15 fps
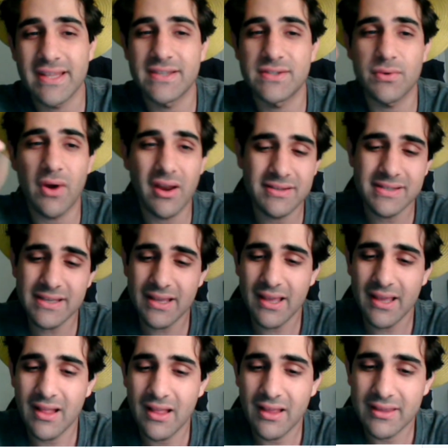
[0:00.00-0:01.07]
So honestly,
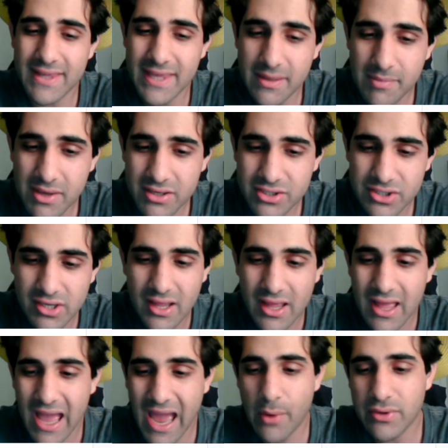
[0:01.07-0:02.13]
Kimmich,
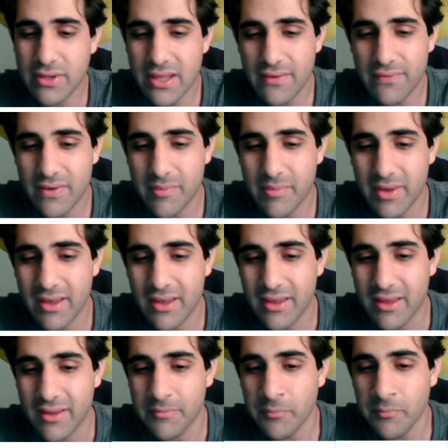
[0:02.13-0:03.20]
I would give him a